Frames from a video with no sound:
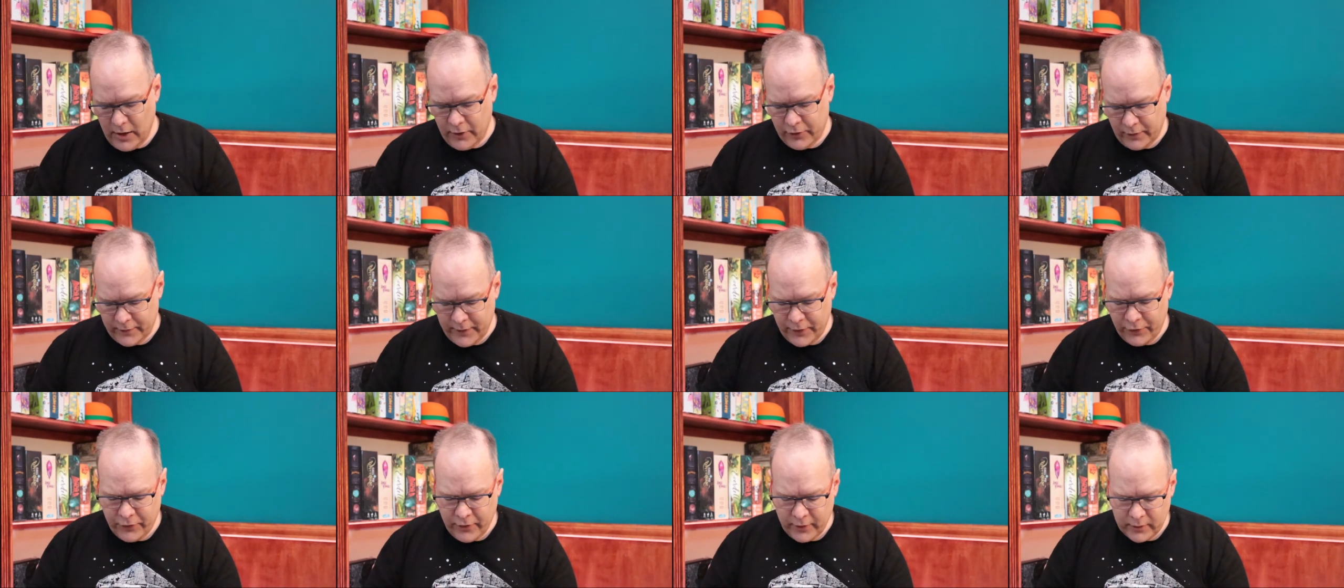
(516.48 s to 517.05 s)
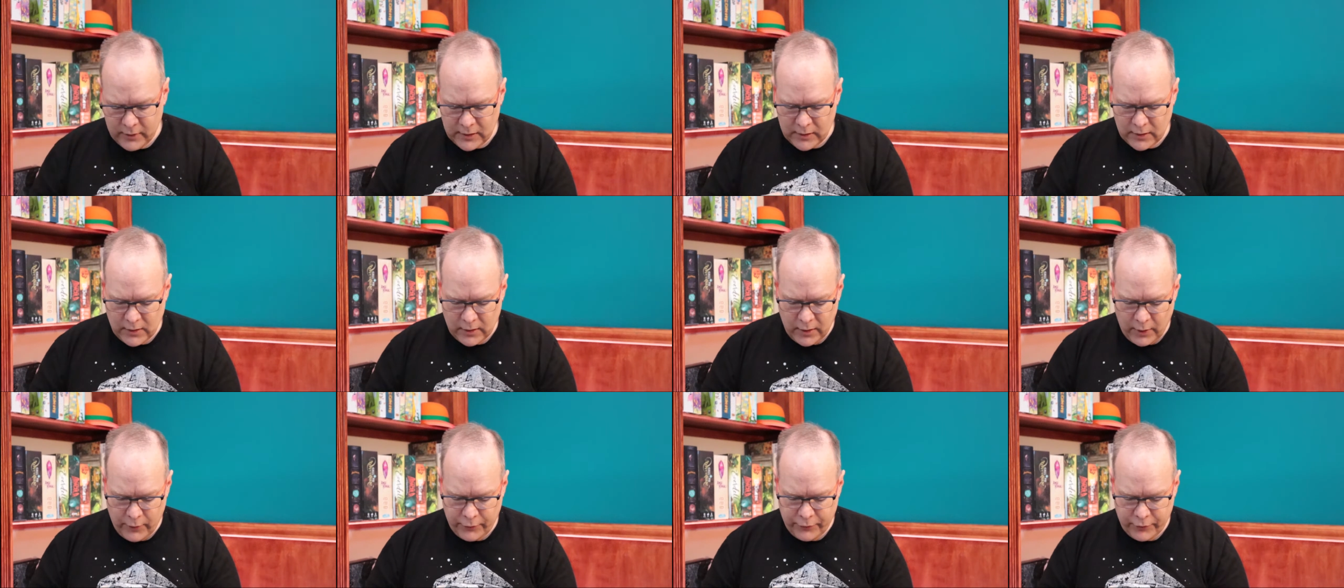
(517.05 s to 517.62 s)
So this is a little
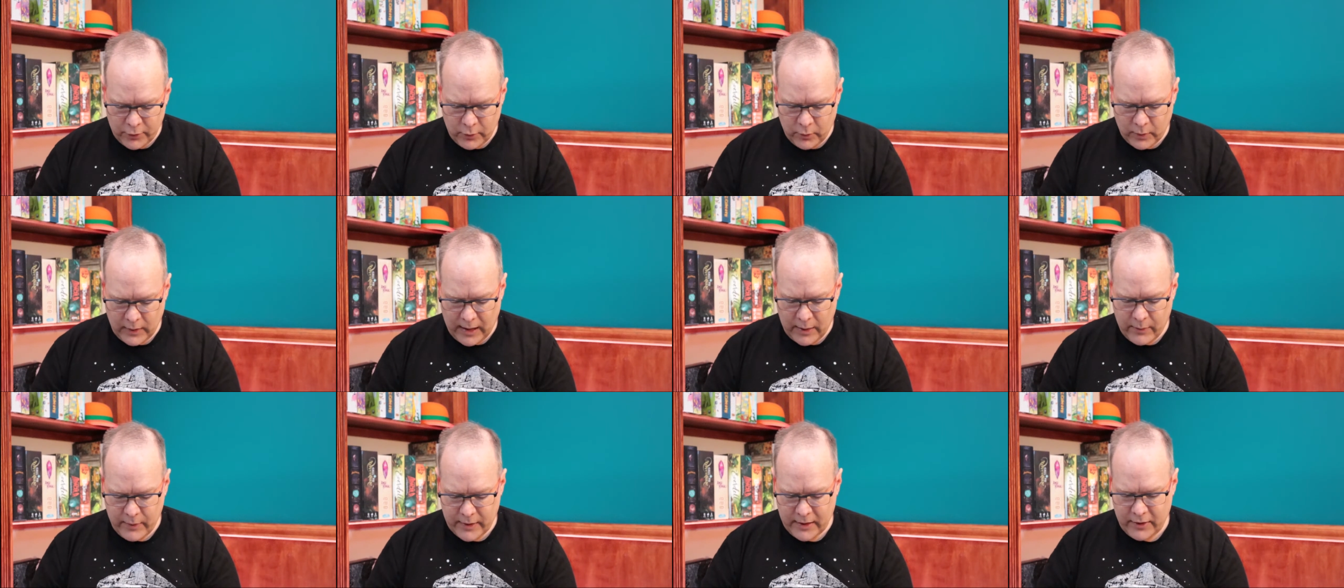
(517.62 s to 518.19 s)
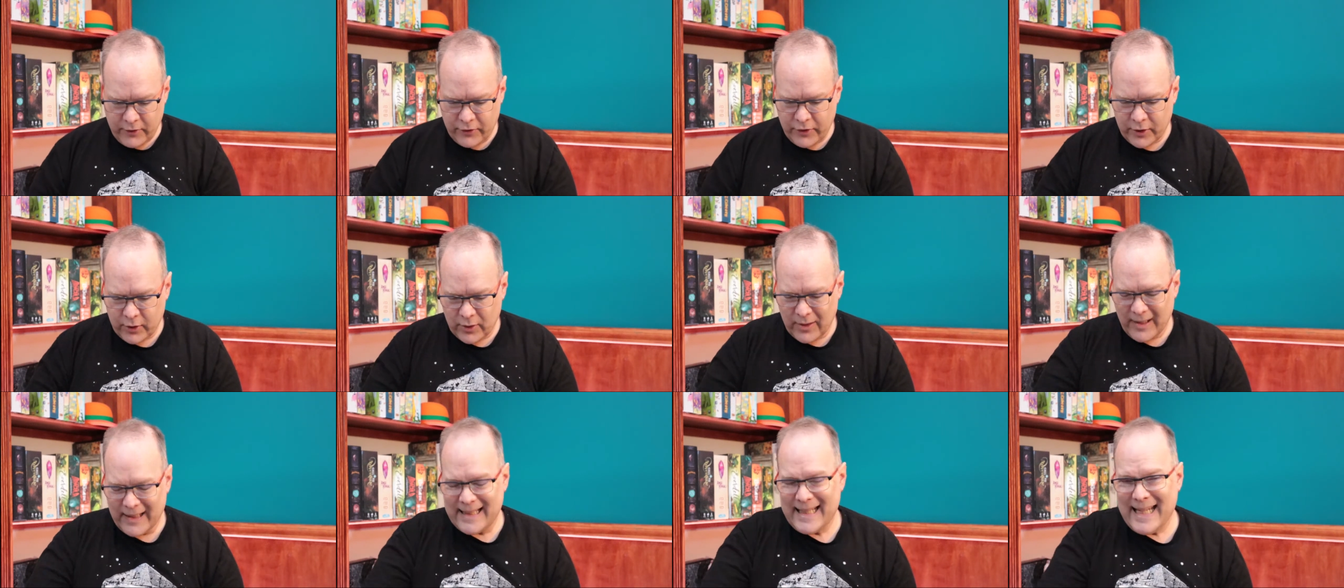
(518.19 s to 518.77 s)
closer to what I would
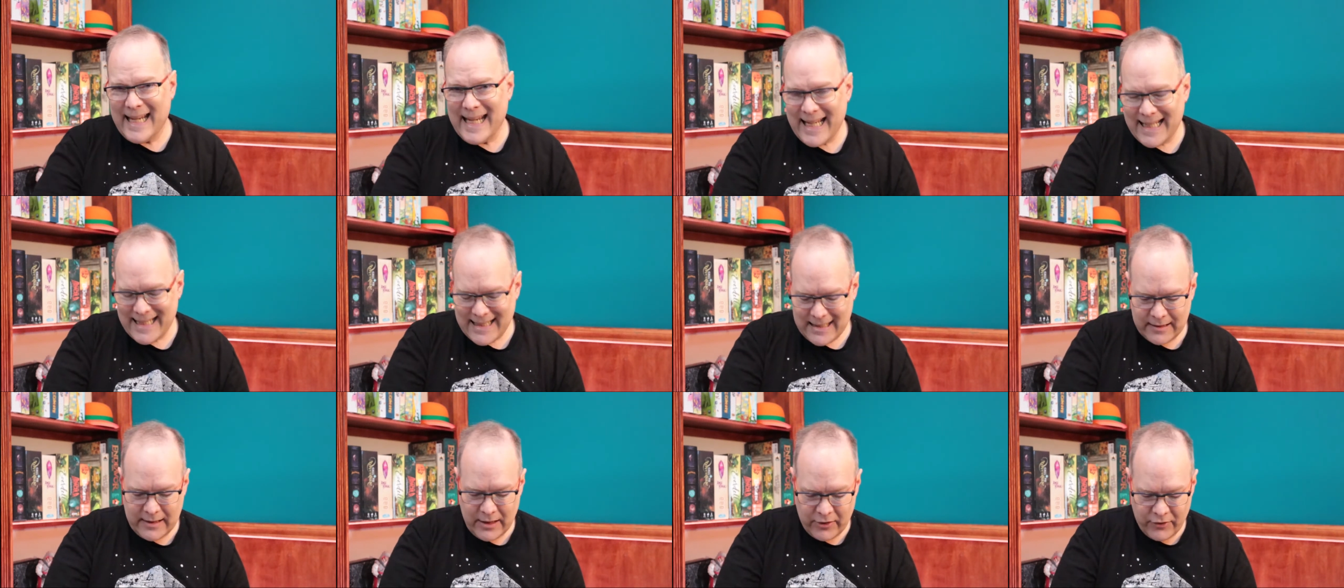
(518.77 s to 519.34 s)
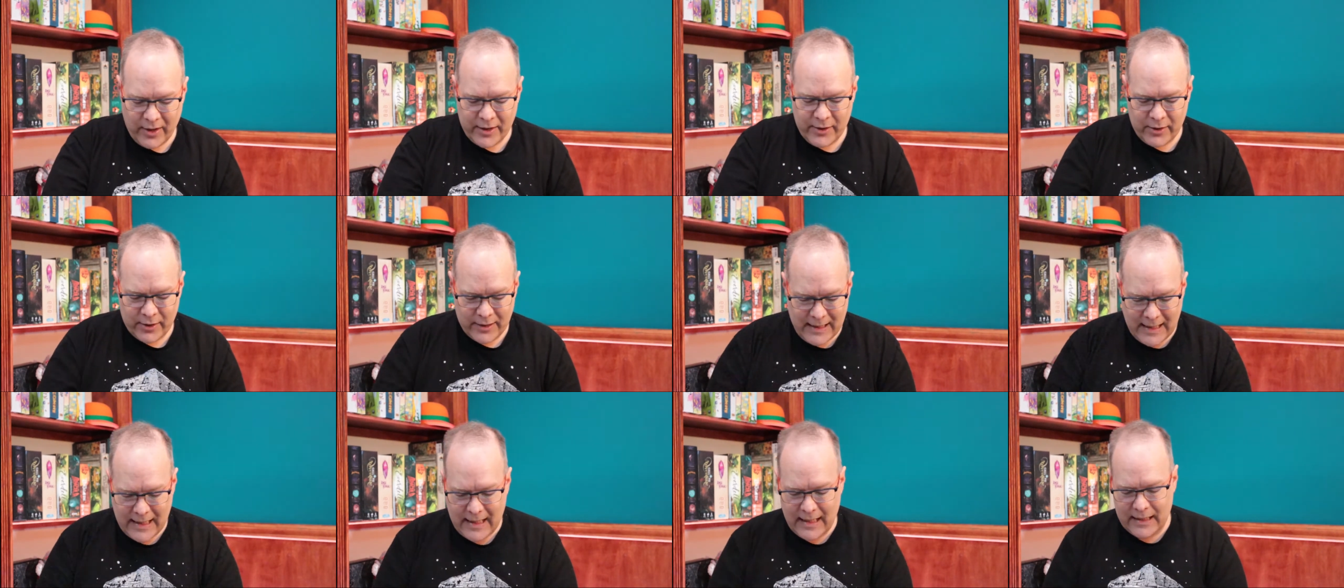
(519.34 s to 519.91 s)
consider a kit, designer
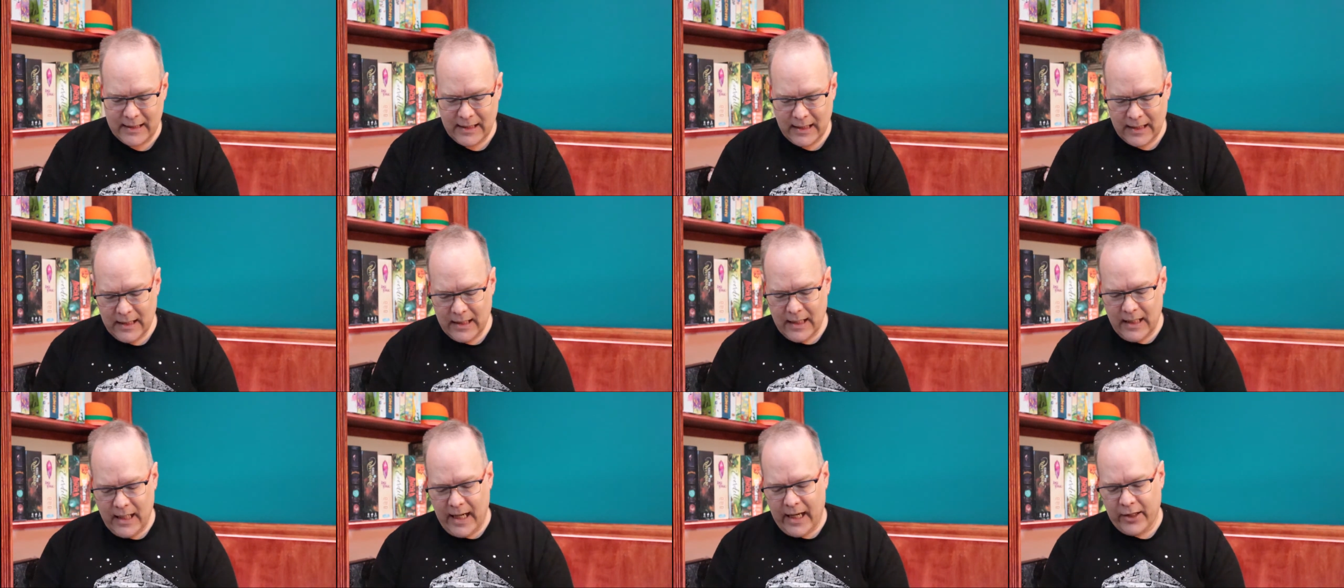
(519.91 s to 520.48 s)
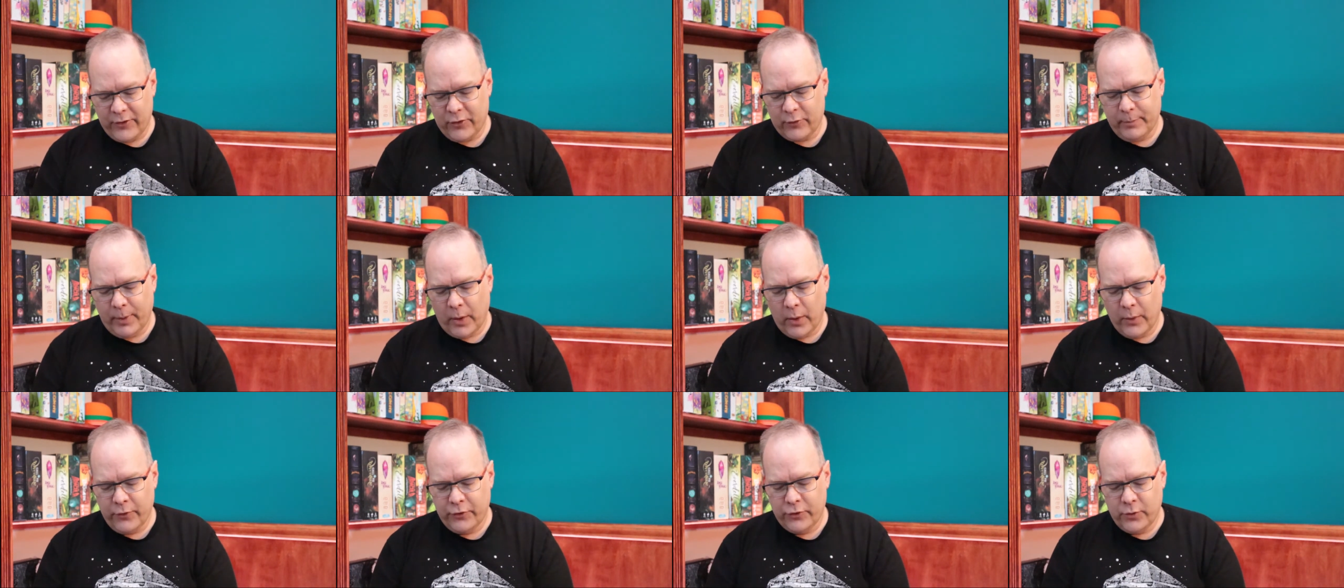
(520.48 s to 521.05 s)
kit, as
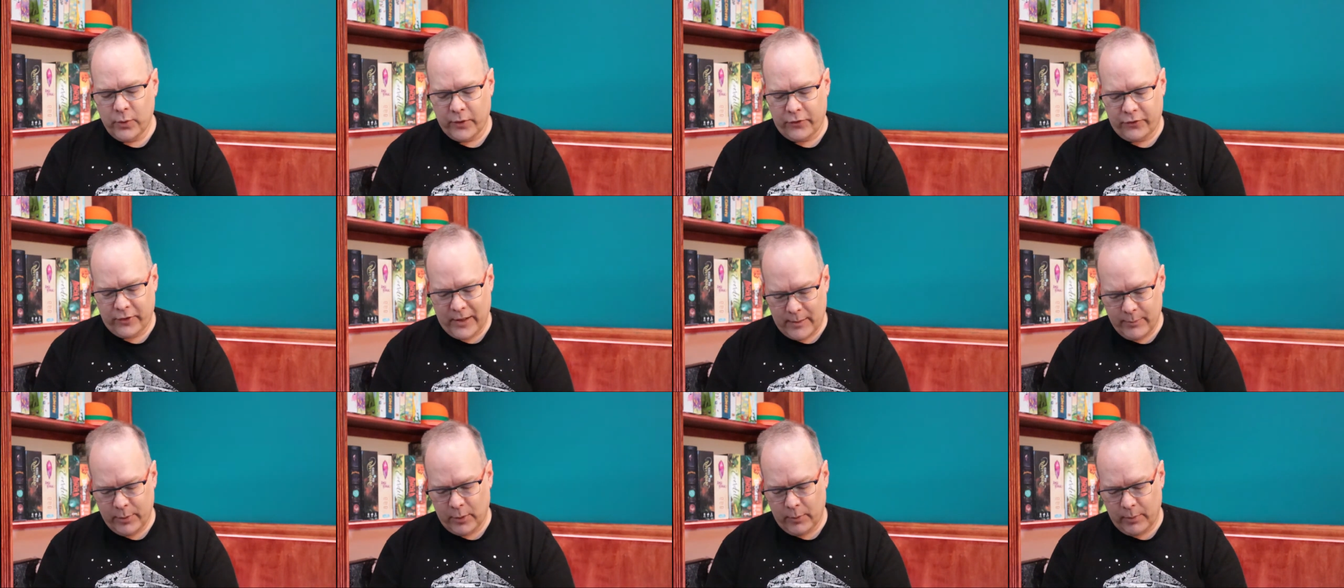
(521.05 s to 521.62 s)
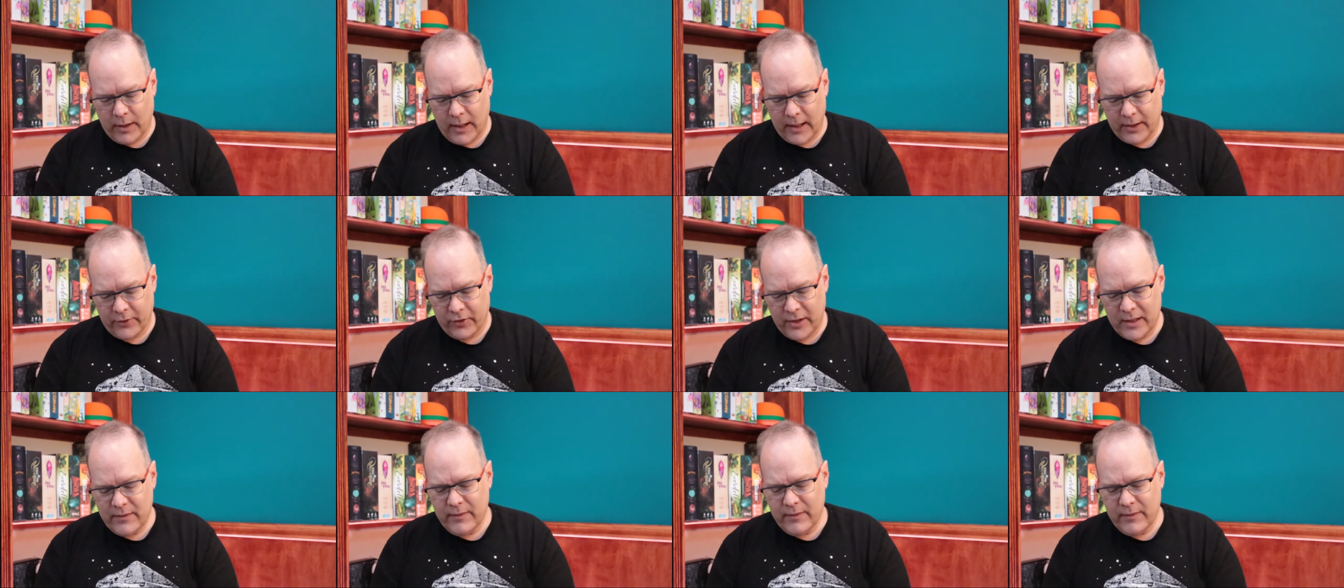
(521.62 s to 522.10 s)
opposed to a sample box.